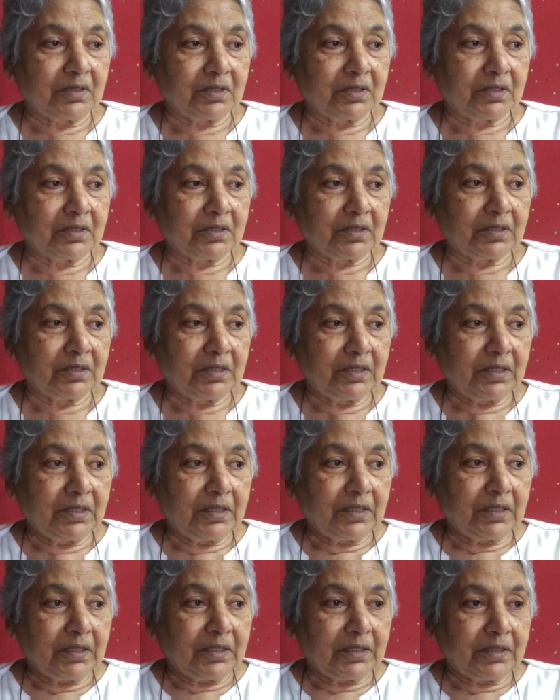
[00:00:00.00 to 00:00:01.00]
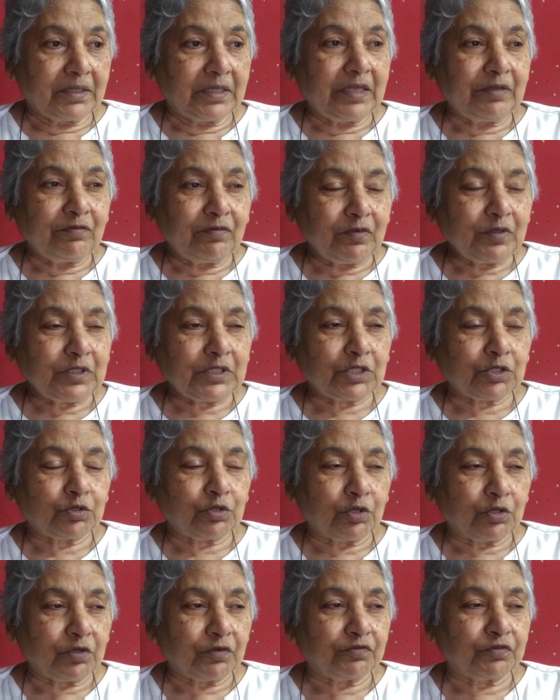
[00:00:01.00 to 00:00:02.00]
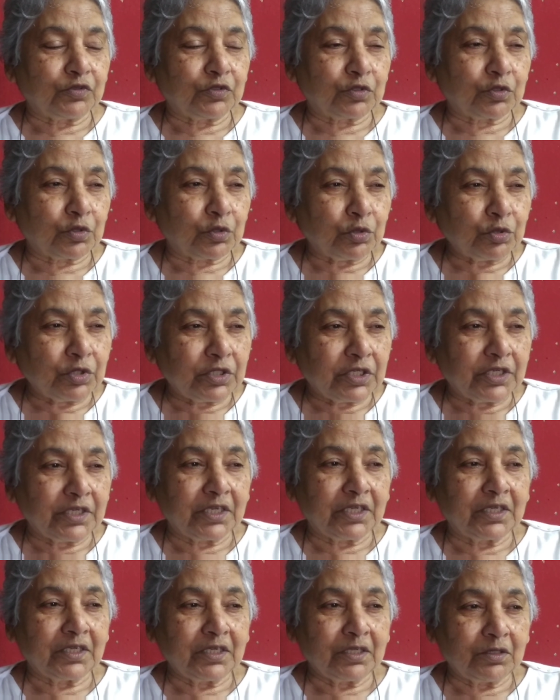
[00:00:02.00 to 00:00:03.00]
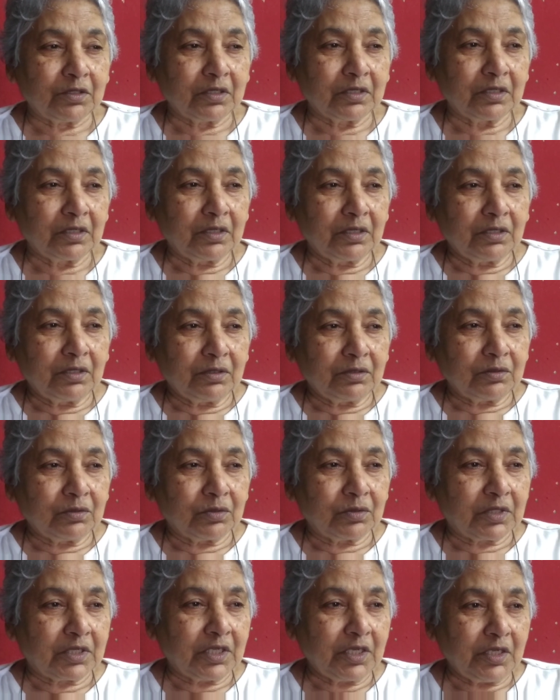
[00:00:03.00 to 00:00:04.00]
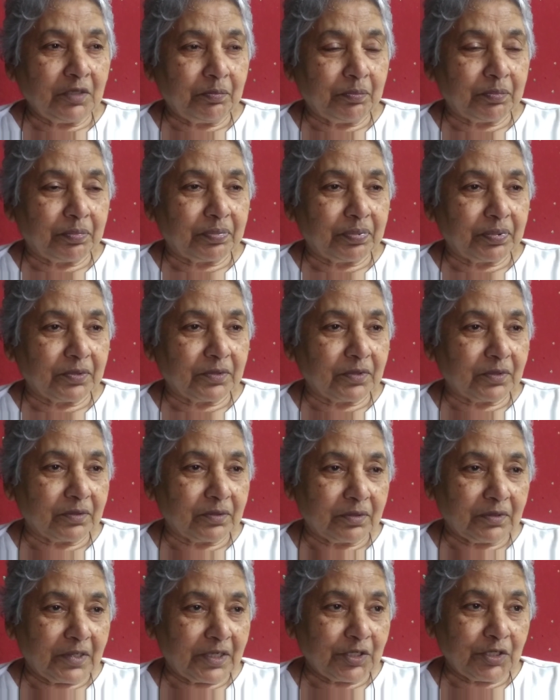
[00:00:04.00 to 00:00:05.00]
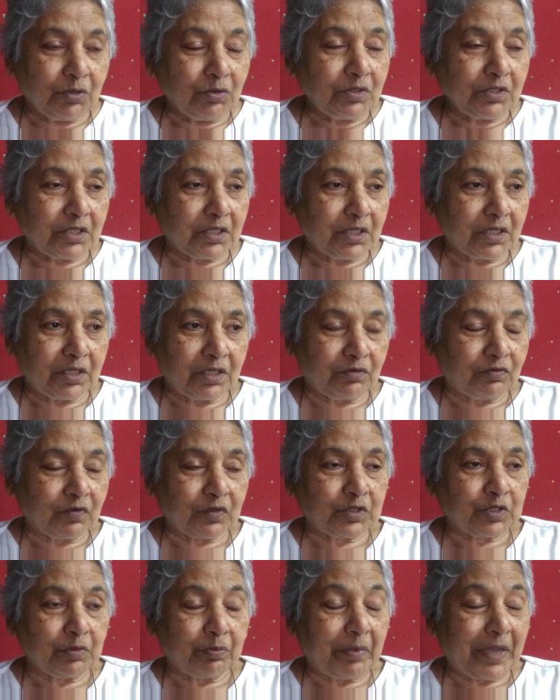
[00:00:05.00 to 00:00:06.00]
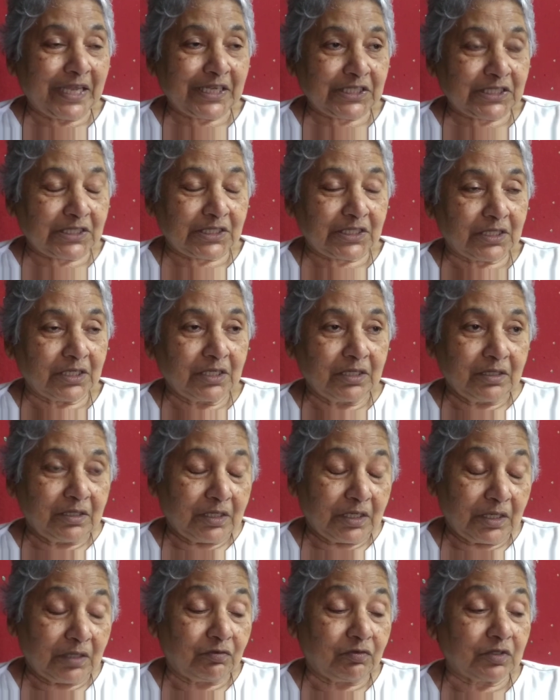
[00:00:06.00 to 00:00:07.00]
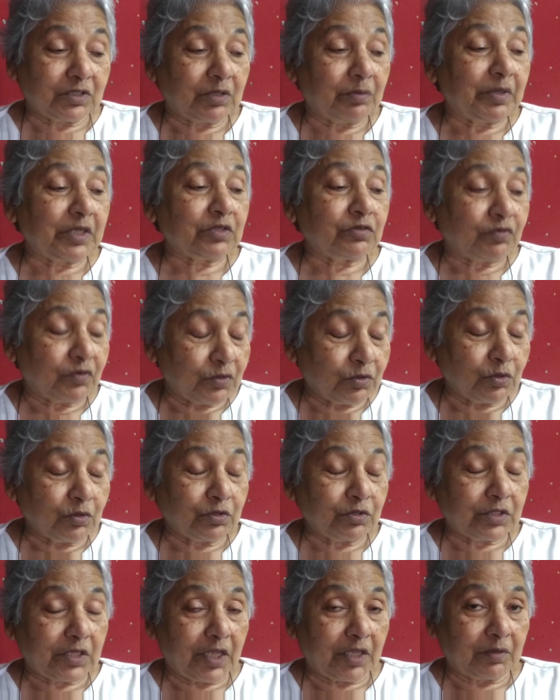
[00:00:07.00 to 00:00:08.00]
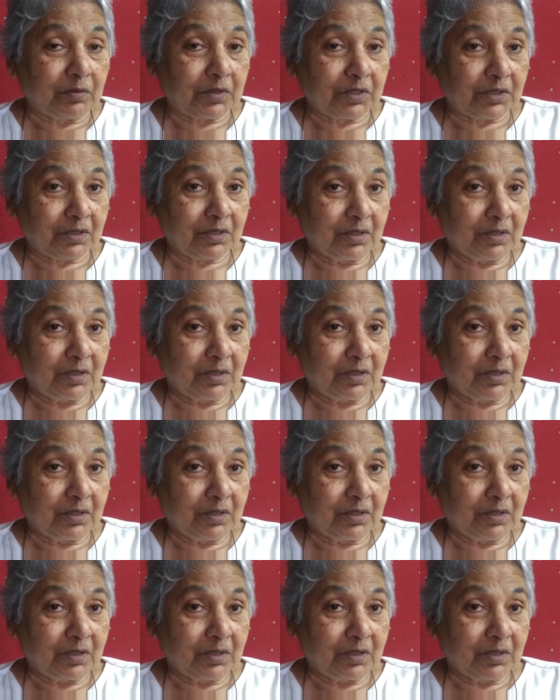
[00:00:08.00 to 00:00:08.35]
there was a sort of scrutiny to keep, I don't say it was the best for those times.